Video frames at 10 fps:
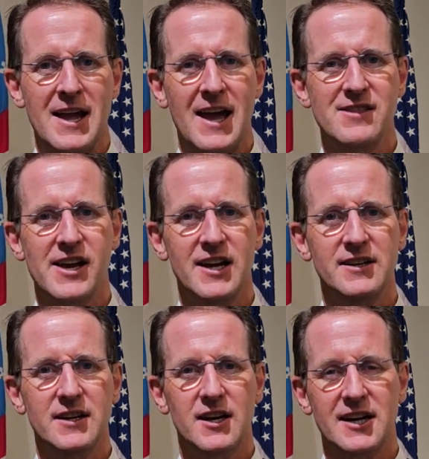And
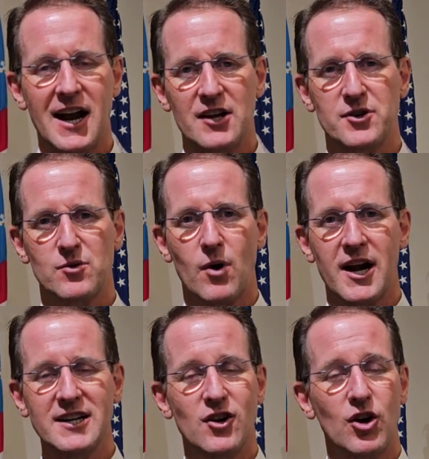then Catherine
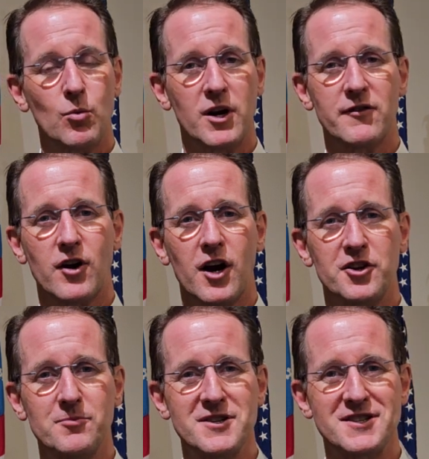Wright, or one of our
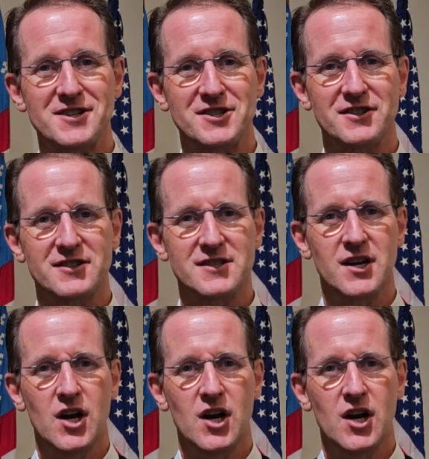other musicians,